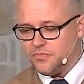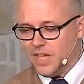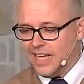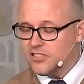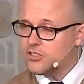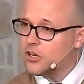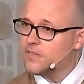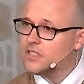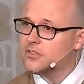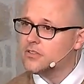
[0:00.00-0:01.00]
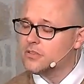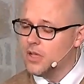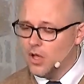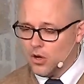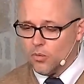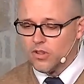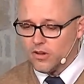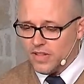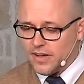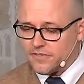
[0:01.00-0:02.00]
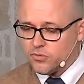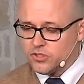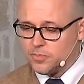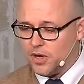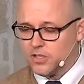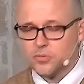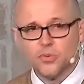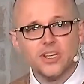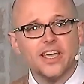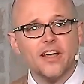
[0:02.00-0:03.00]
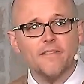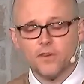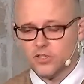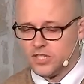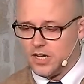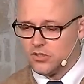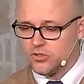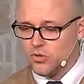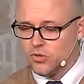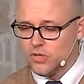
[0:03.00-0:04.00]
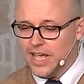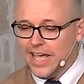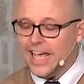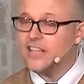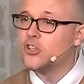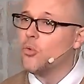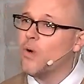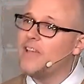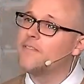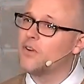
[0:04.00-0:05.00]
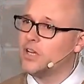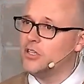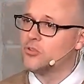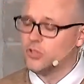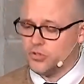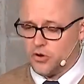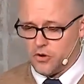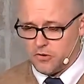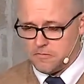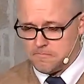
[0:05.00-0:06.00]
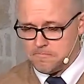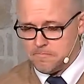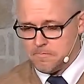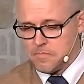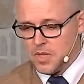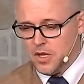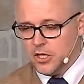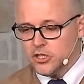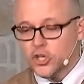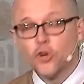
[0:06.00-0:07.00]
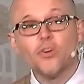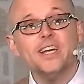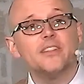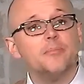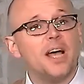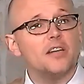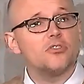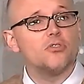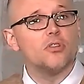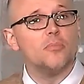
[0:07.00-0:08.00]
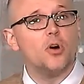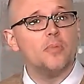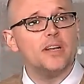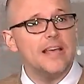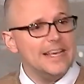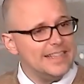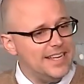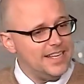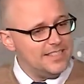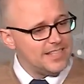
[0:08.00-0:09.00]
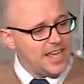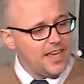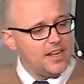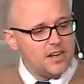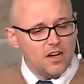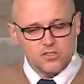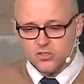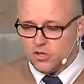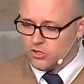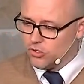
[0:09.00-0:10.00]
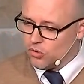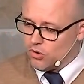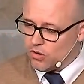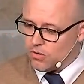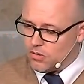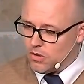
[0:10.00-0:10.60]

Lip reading: His servants, well, they're left responsible to care for his household and to wait for his return. To greet the master the moment that his hand knocks on the door,